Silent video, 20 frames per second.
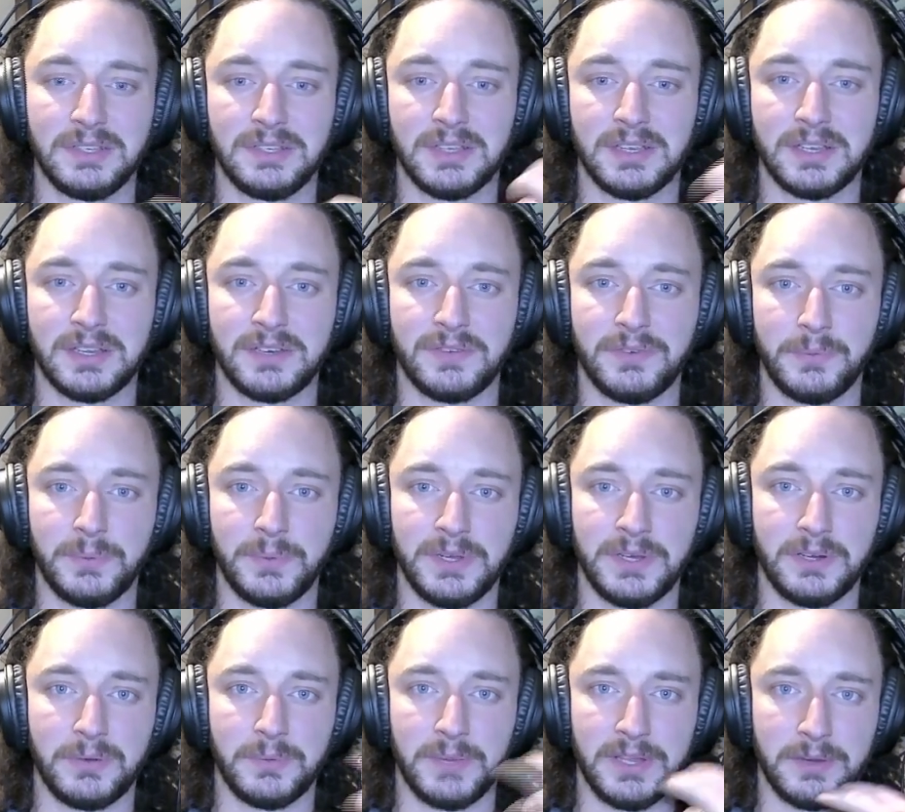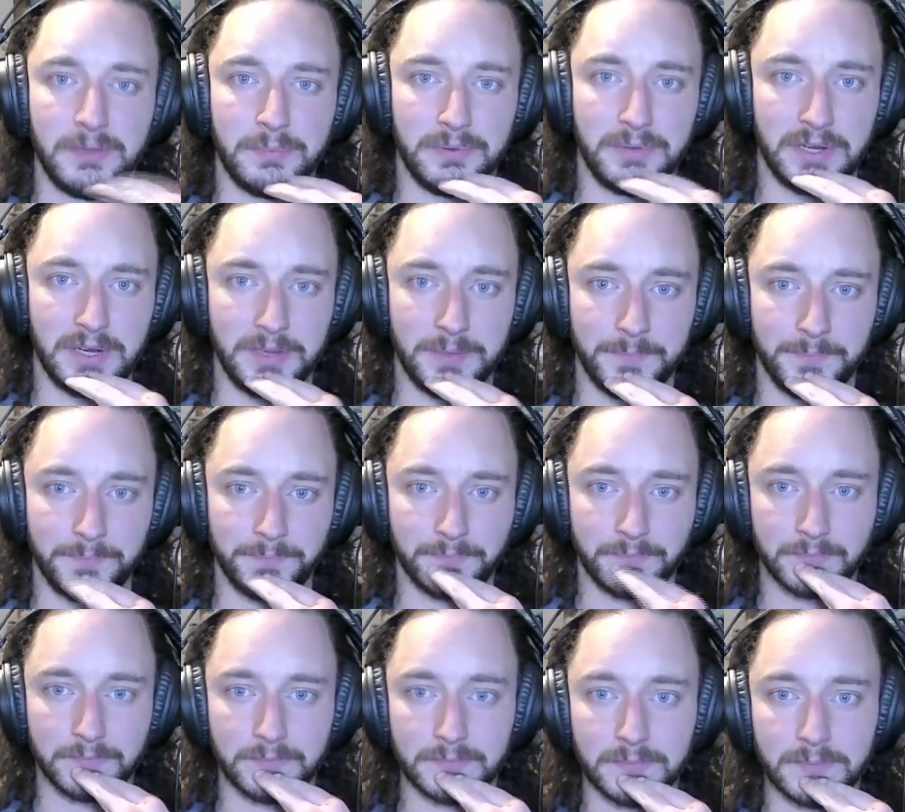Kind of a weird way to put it,
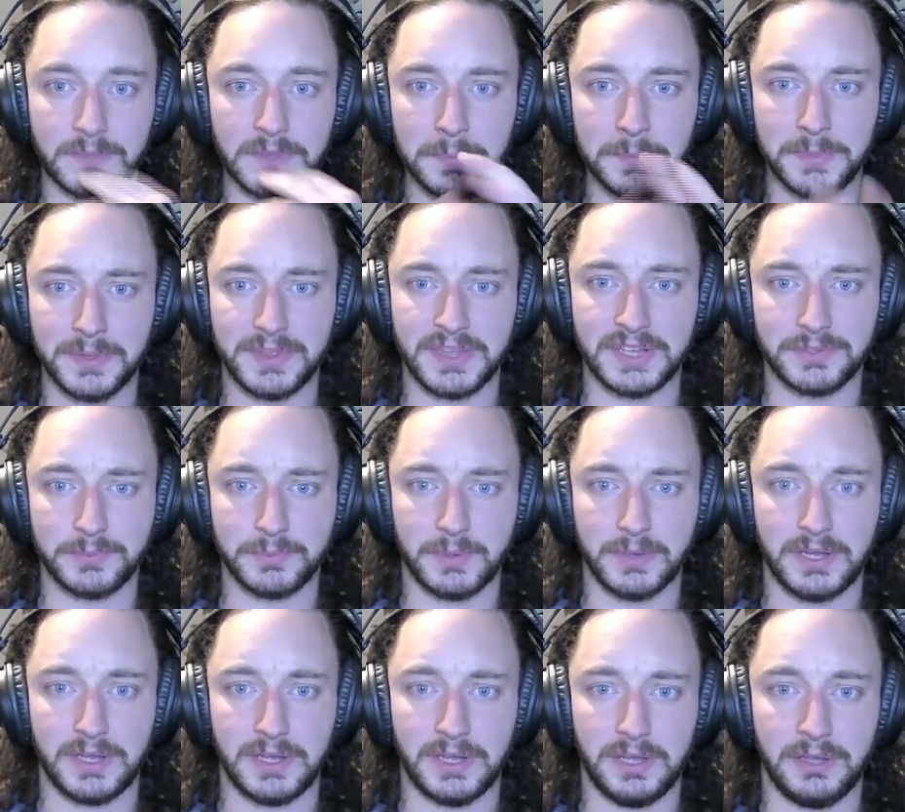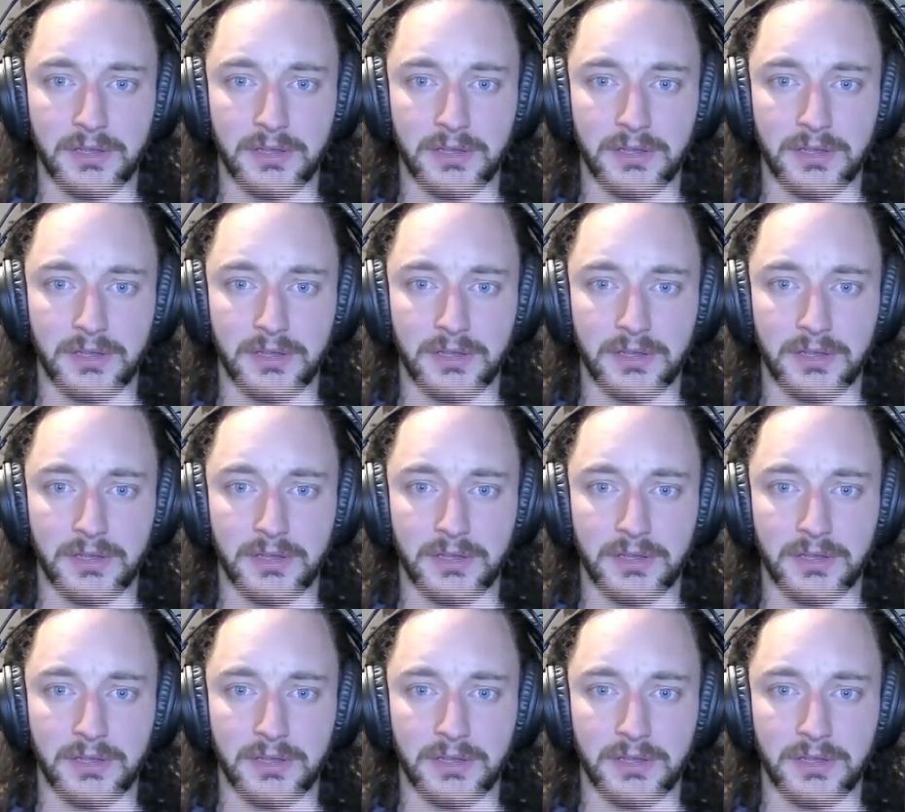but that's why